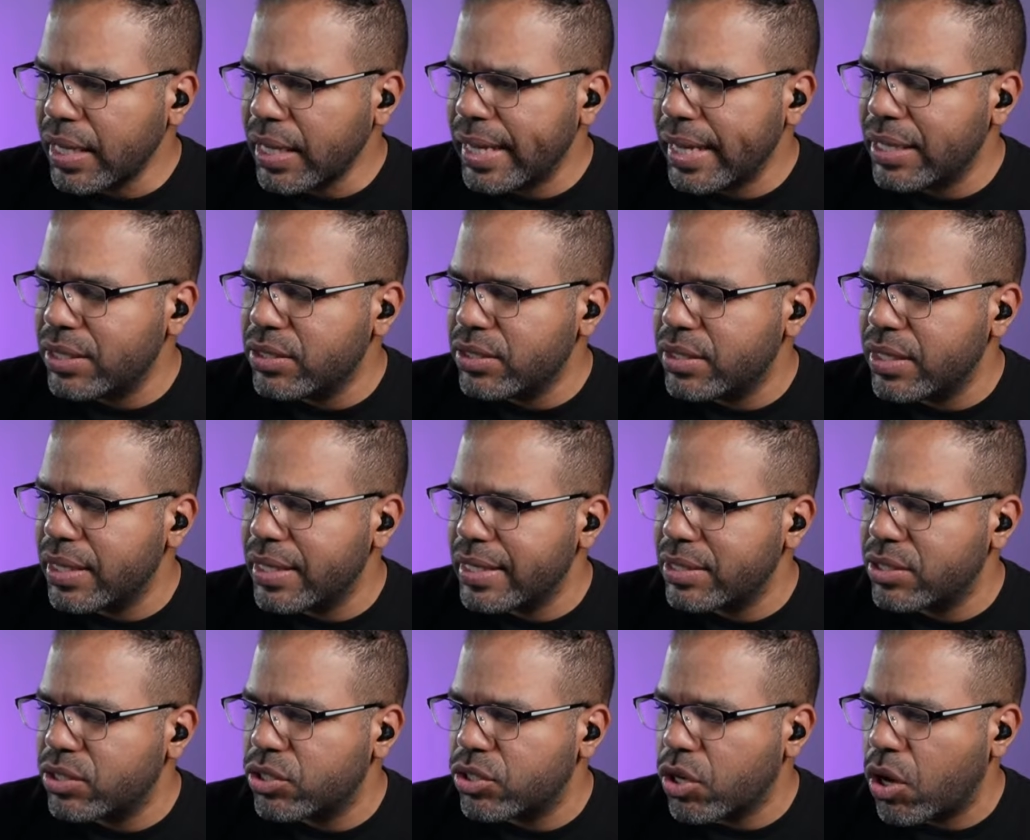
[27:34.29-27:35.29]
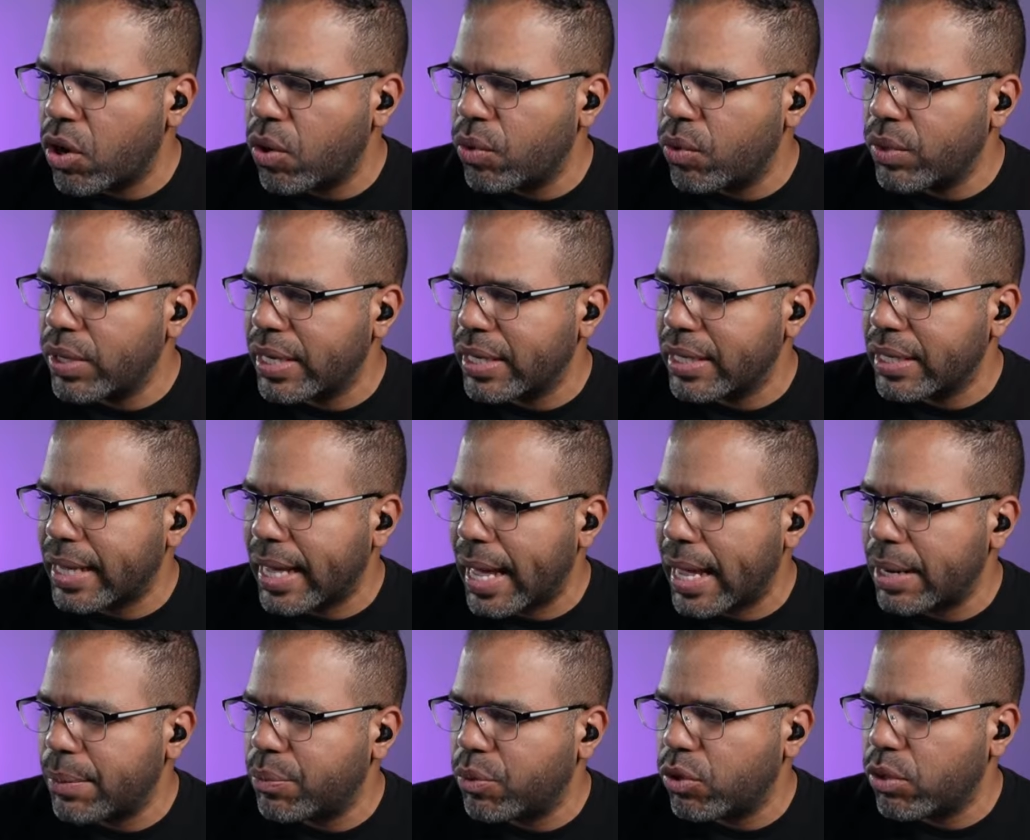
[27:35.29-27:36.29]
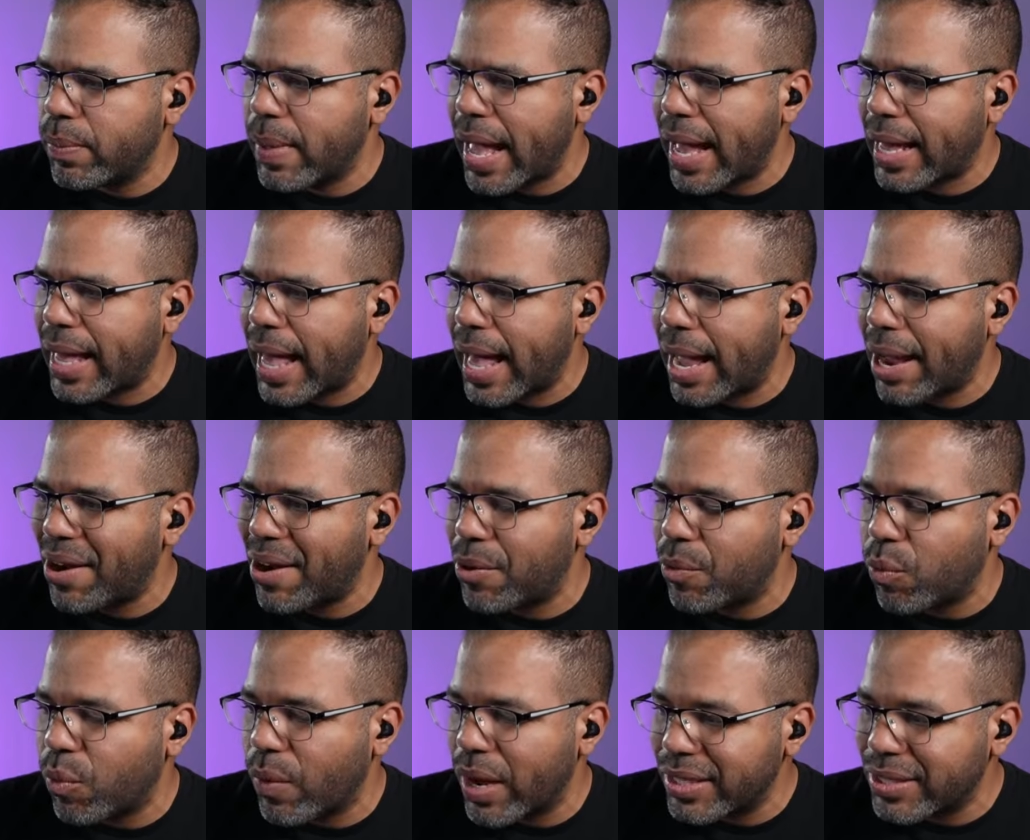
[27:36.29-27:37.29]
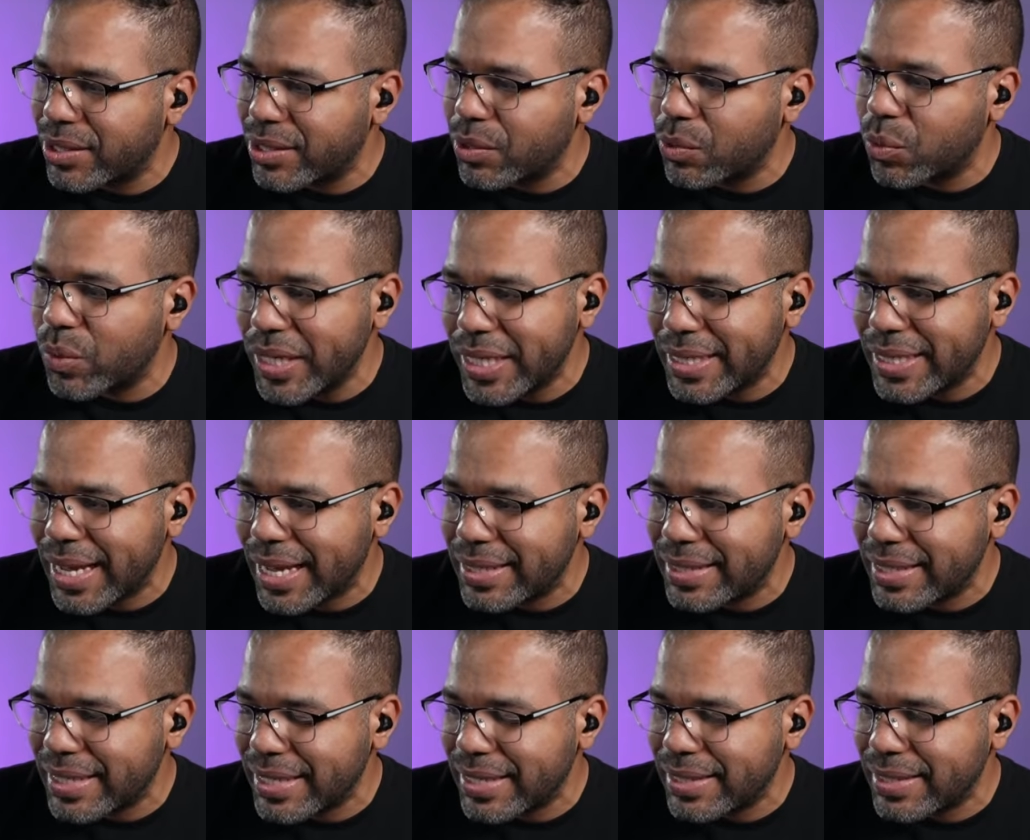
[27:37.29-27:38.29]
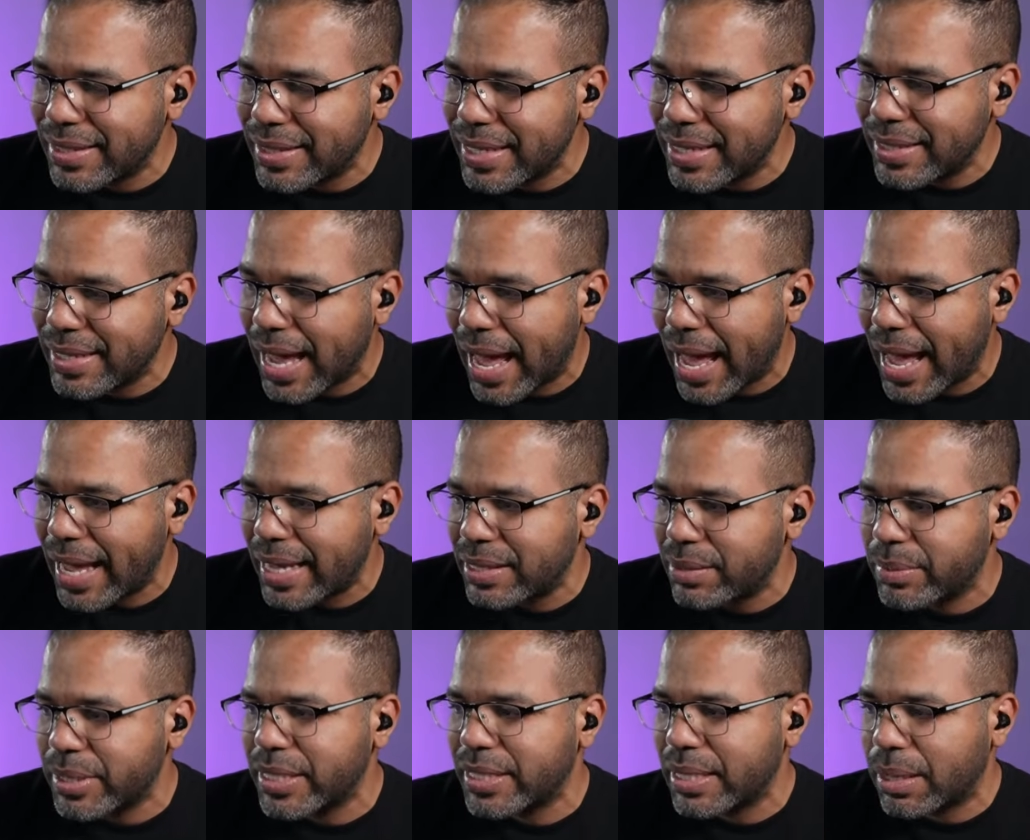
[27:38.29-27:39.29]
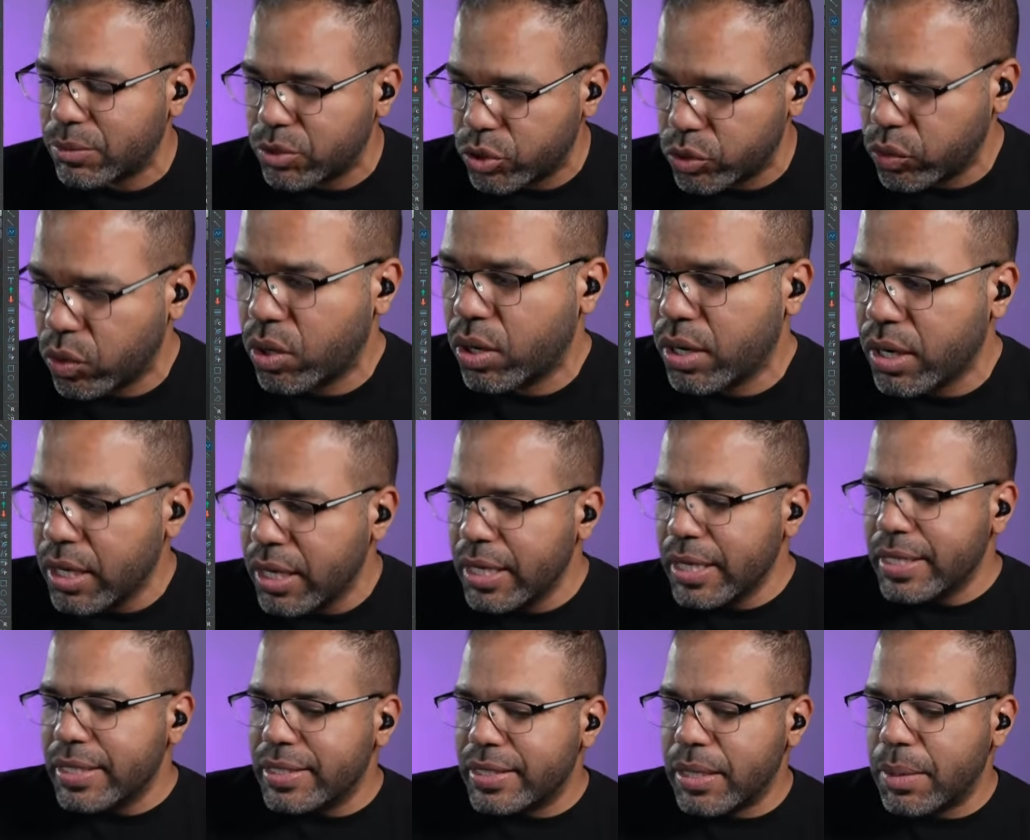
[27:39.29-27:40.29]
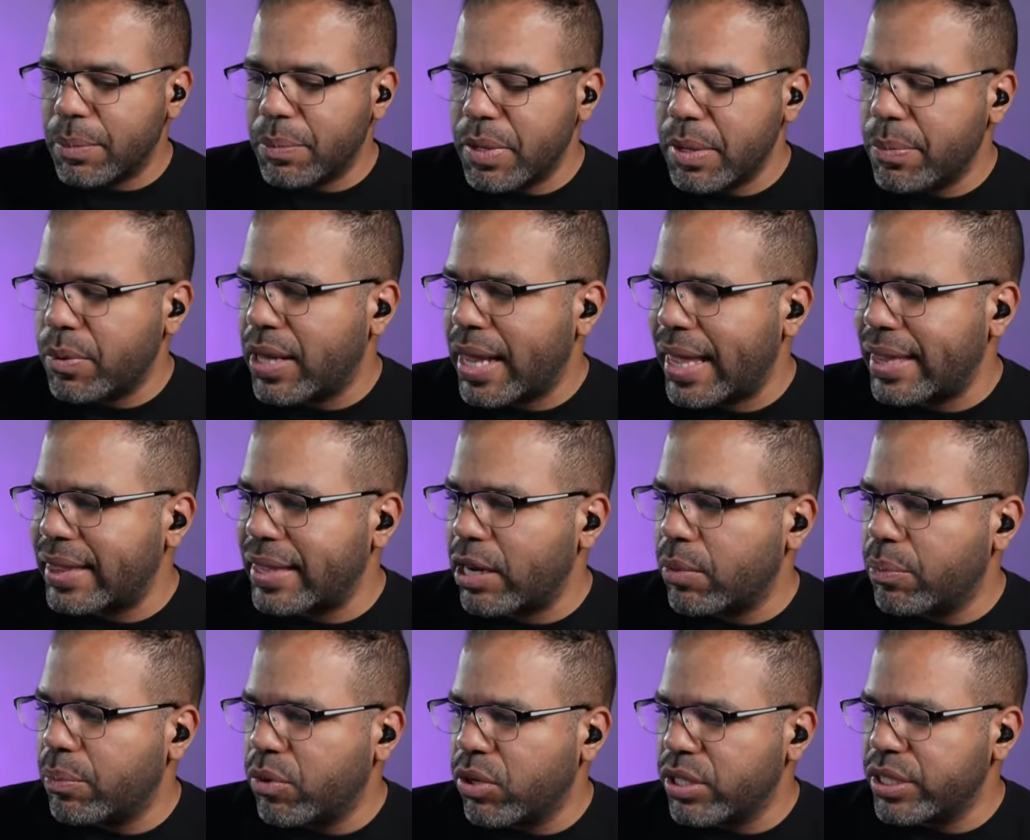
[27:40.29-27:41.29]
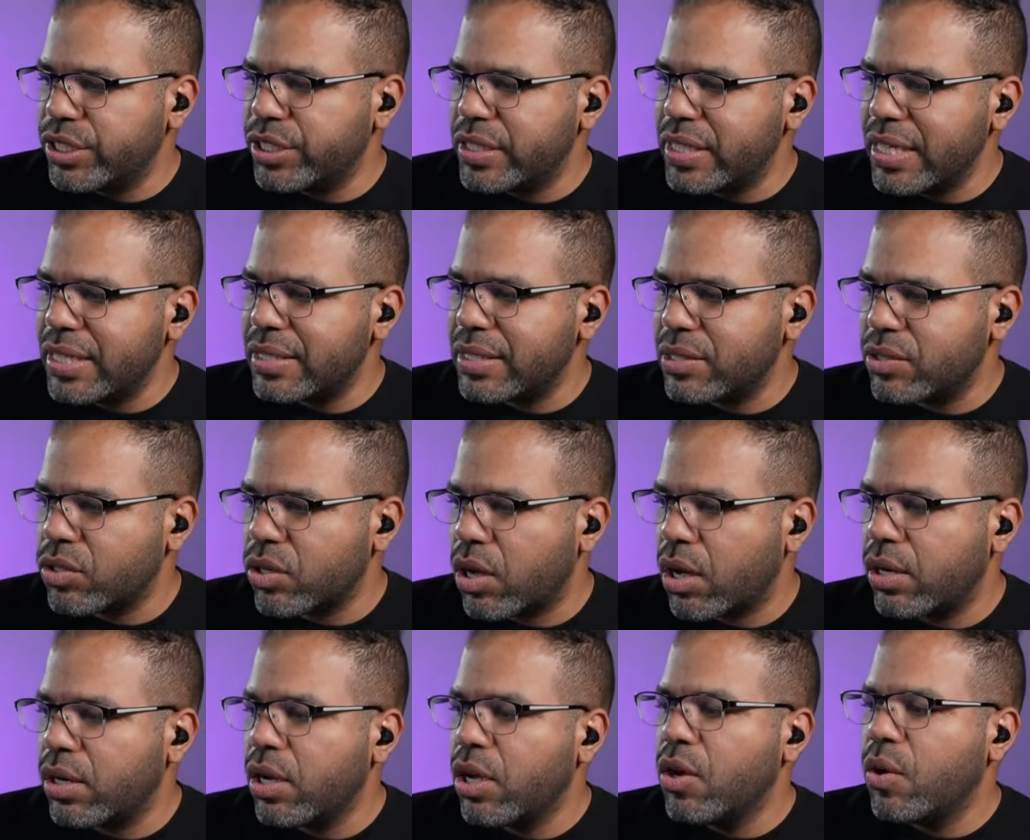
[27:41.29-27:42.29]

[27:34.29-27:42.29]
into this zone and kind of pulled back higher and went to retest these highs, because I'm sure some people had their bullish thesis on,